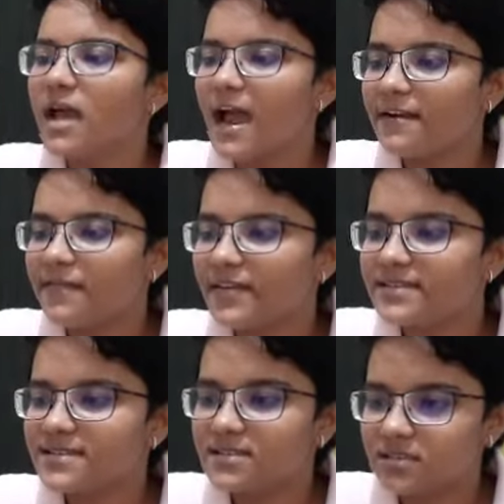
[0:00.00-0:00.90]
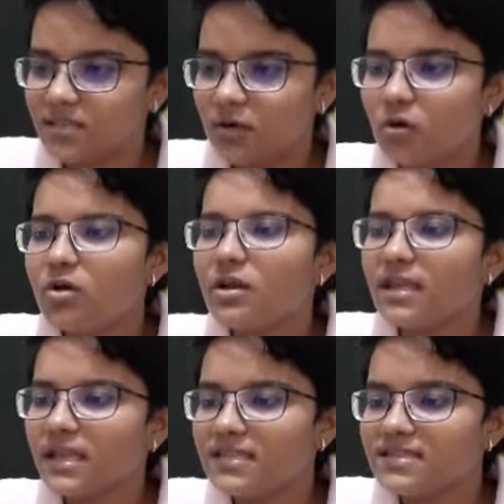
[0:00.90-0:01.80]
At faces 0.
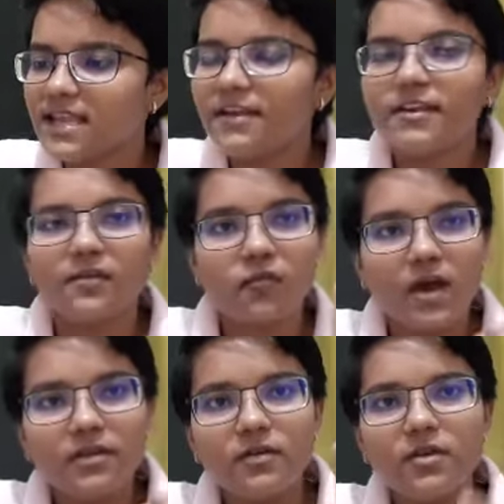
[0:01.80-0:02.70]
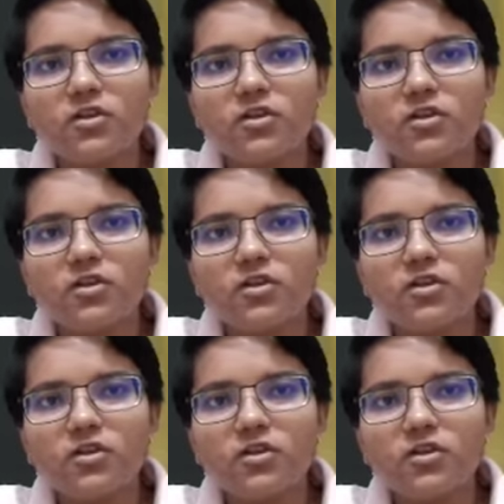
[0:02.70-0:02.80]
In center 1.